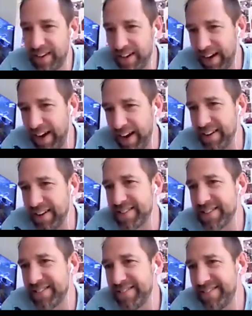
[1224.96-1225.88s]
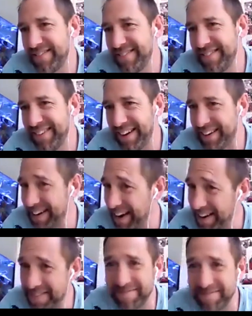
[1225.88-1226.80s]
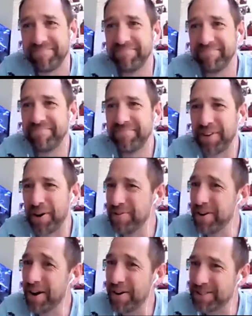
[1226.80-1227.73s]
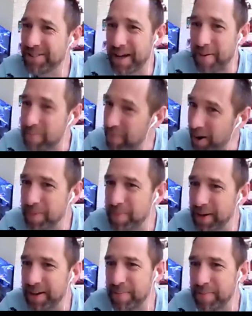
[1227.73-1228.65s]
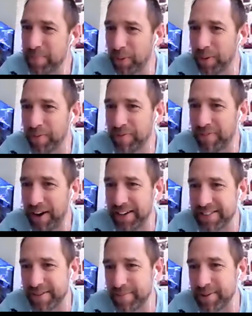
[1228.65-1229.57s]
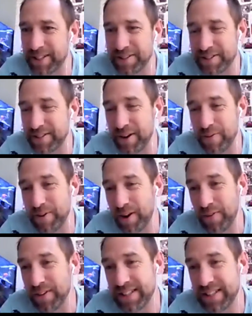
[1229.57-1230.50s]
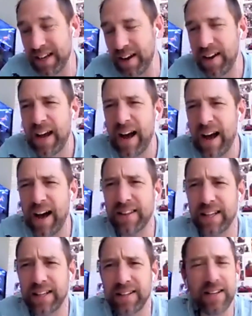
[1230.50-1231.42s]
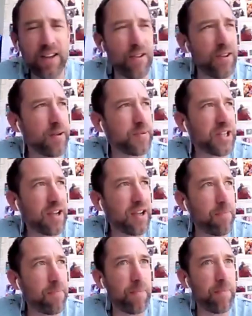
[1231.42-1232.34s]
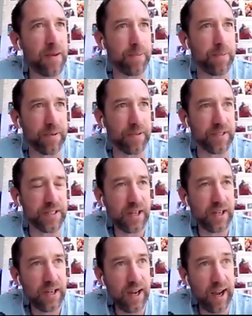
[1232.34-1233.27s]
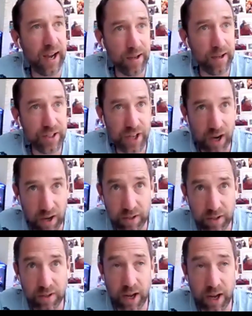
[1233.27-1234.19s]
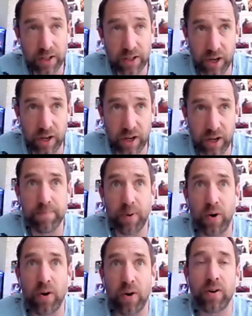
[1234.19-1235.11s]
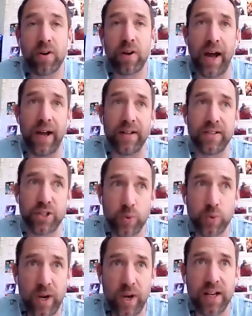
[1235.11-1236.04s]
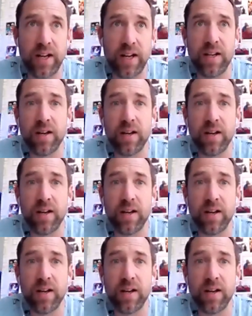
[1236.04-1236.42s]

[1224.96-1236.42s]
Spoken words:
And again, who knows? That might be an important factor. We just don't know this yet. I think there was a couple of papers. Charlie Bock and Sweeney